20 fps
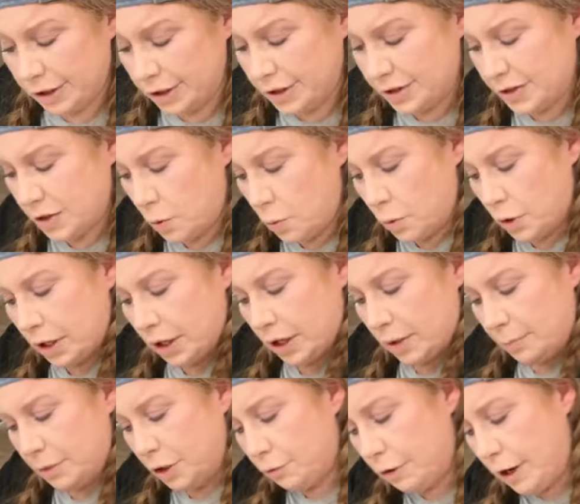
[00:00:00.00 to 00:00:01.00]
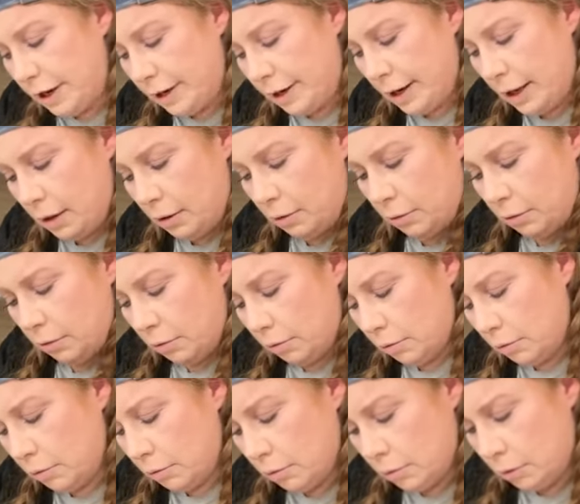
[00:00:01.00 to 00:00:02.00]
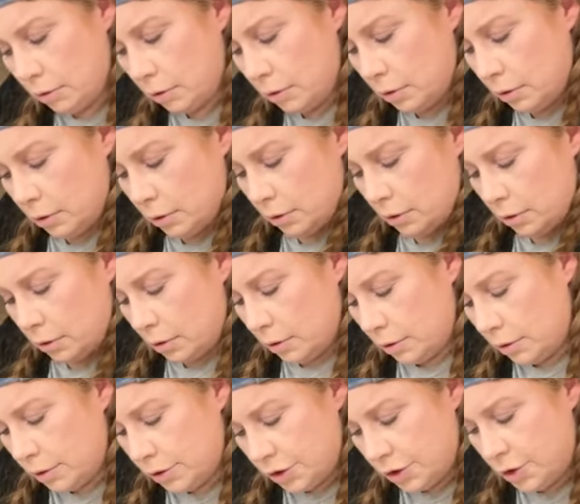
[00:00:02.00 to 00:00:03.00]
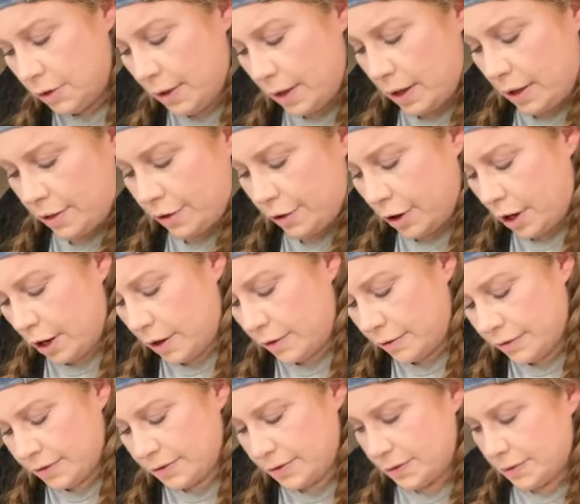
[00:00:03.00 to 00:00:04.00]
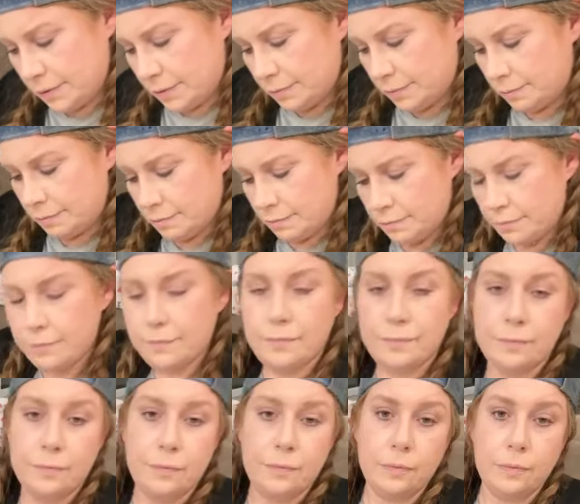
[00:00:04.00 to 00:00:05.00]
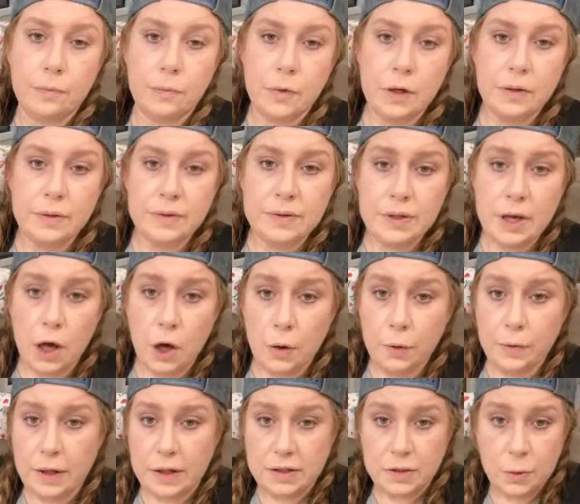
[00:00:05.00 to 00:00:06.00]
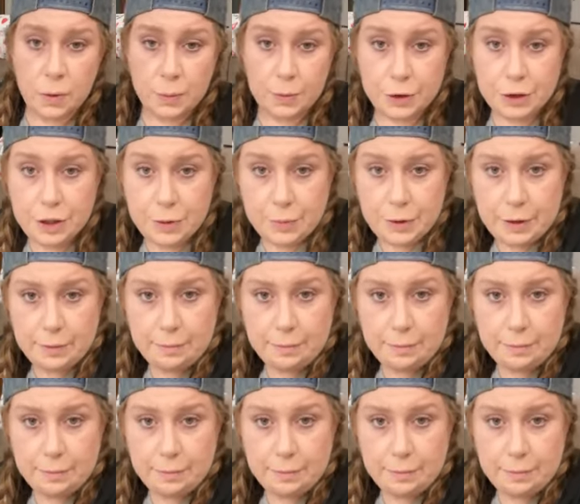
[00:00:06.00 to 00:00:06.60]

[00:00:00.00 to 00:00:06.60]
just don't want to commute right now to that other house. So that's what we're doing.